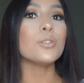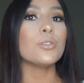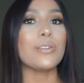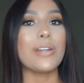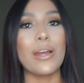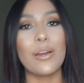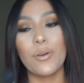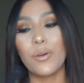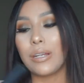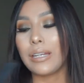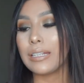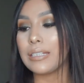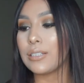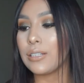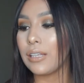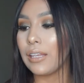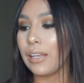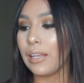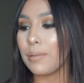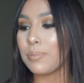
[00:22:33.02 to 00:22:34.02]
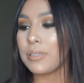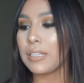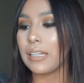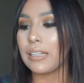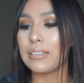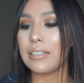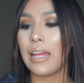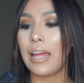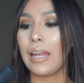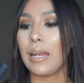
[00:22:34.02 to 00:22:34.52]
now going into the
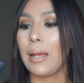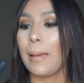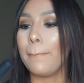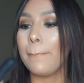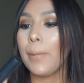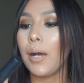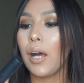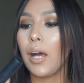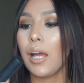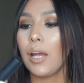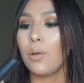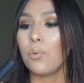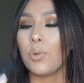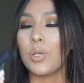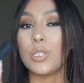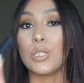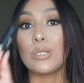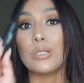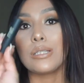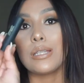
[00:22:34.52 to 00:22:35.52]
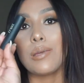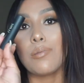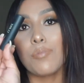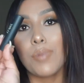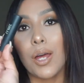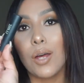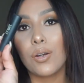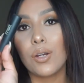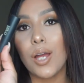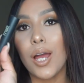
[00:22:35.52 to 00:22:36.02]
lipsticks that I bought, which is the
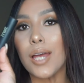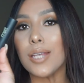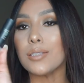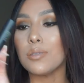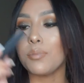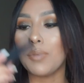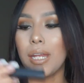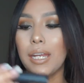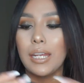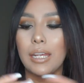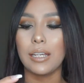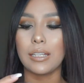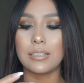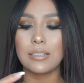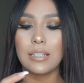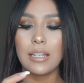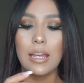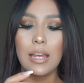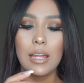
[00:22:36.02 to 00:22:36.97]
Melt Cosmetics